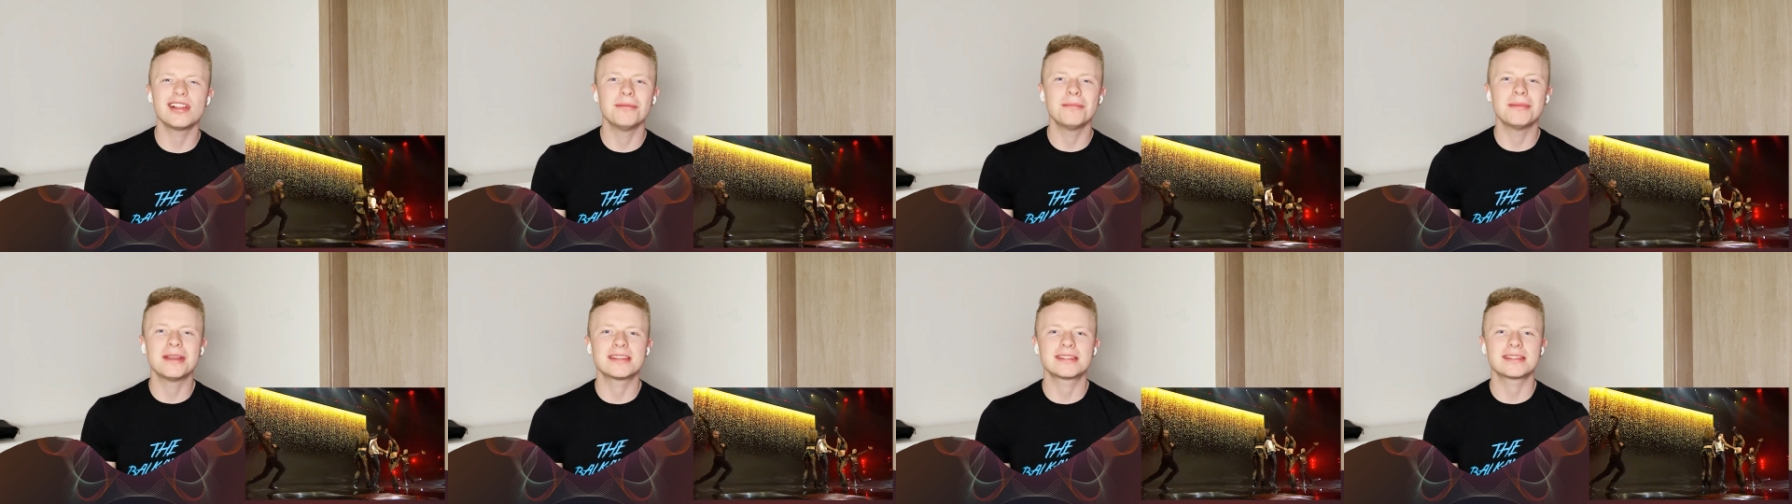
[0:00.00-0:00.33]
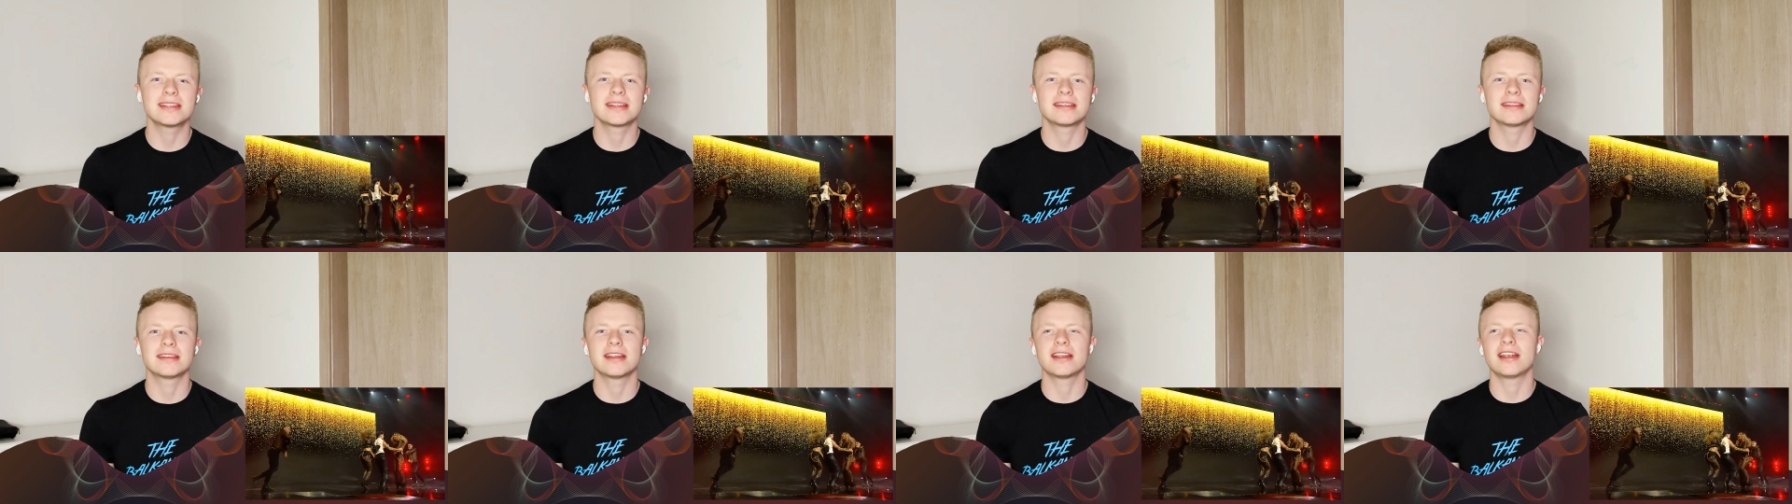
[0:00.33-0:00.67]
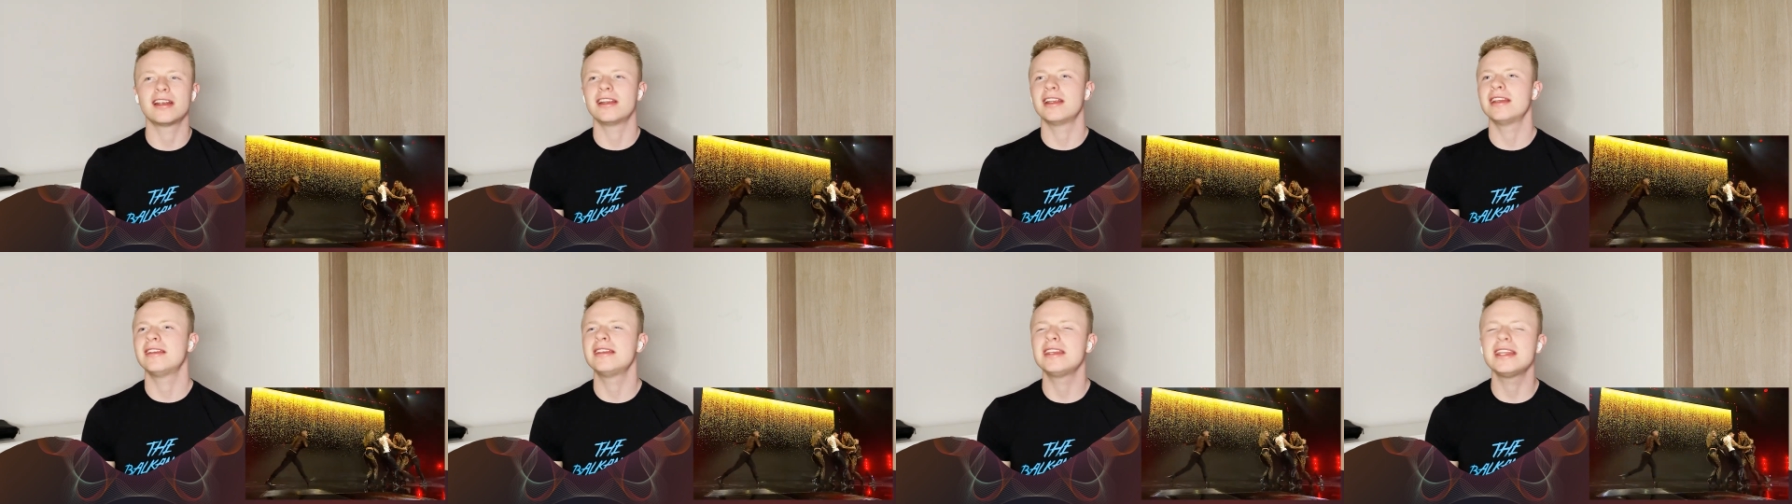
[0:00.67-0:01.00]
missing there.
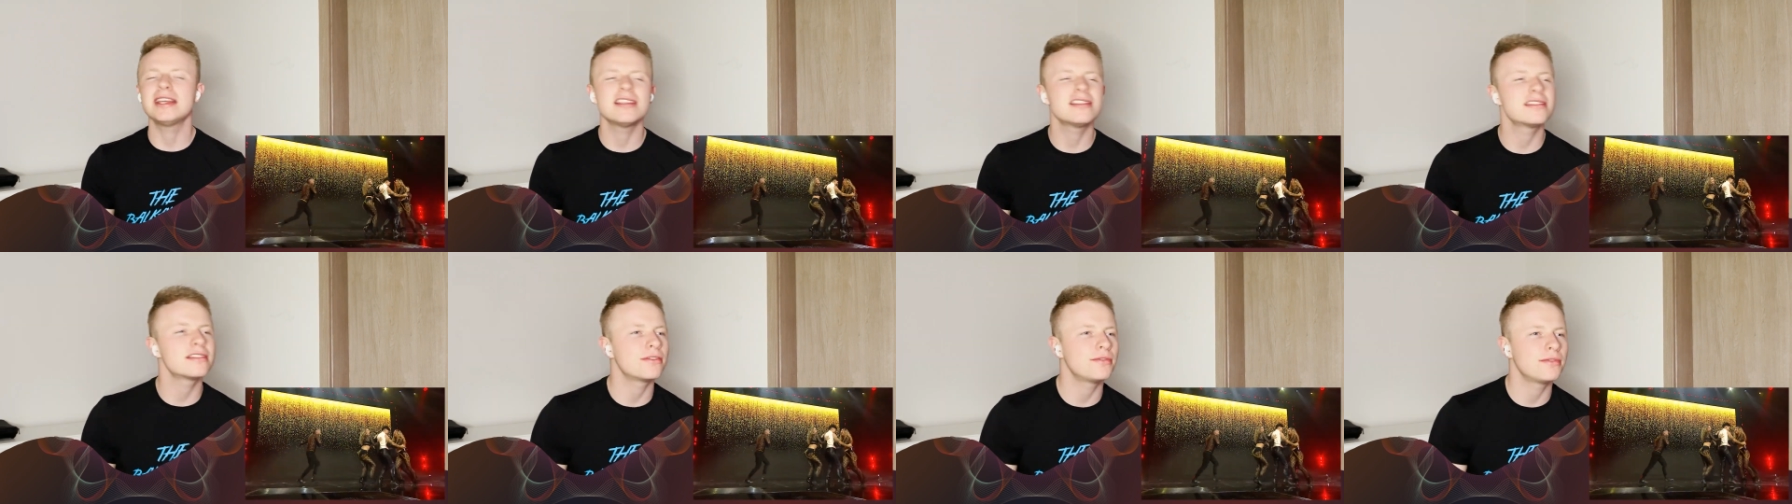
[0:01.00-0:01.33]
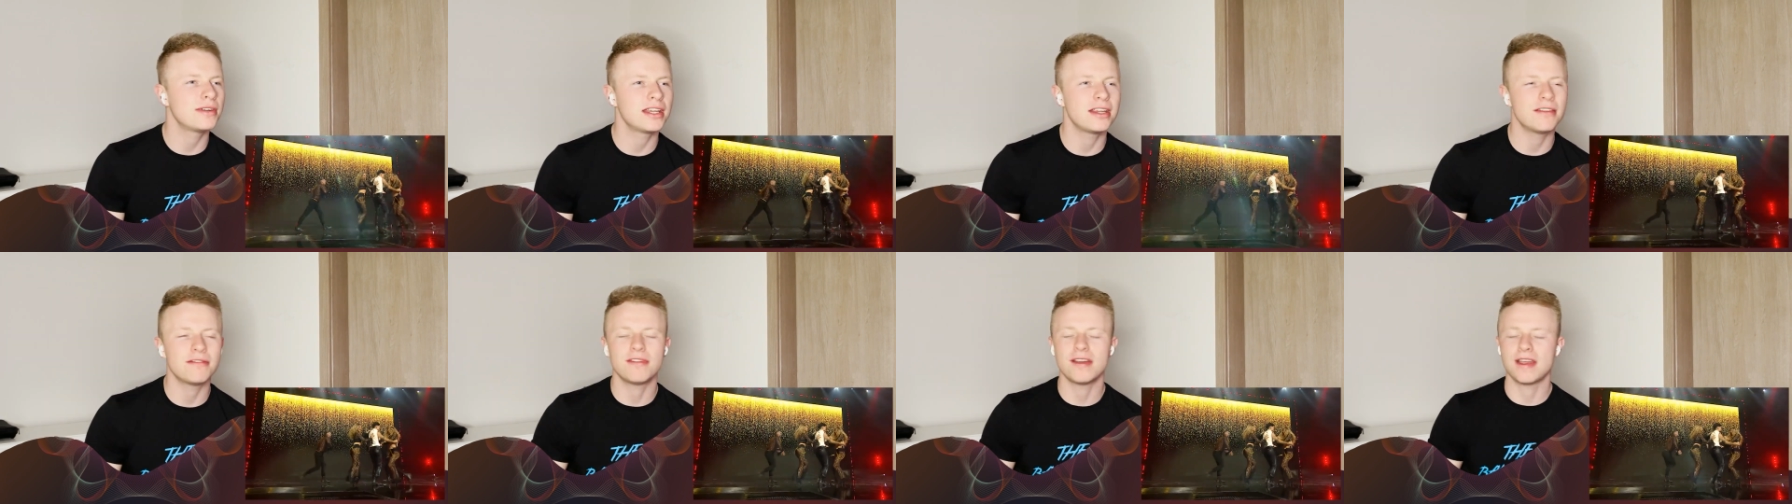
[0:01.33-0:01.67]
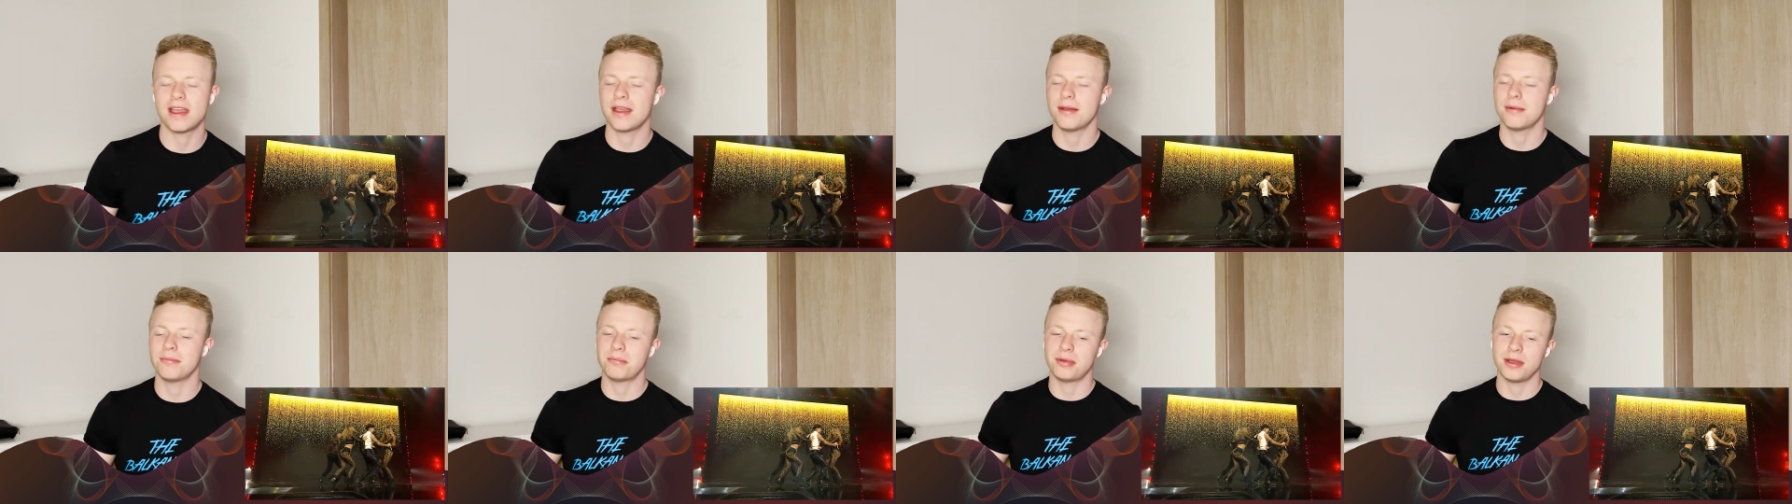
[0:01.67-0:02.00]
It needs a
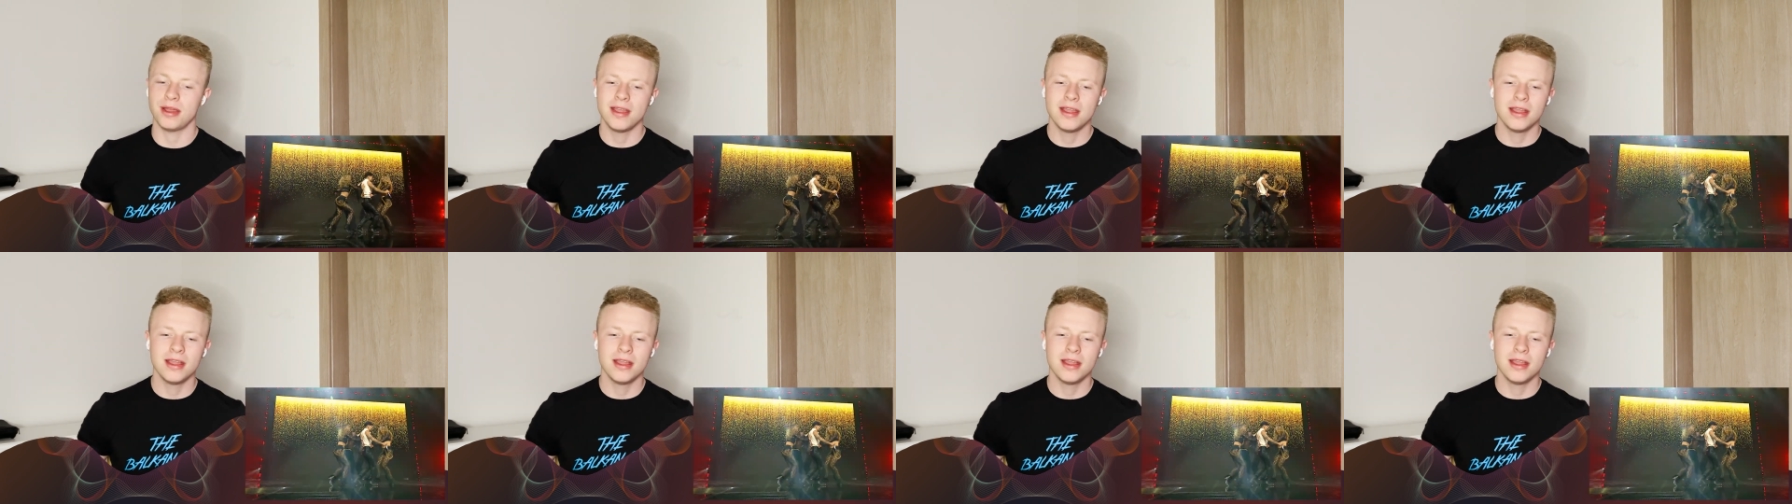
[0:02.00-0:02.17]
revamp.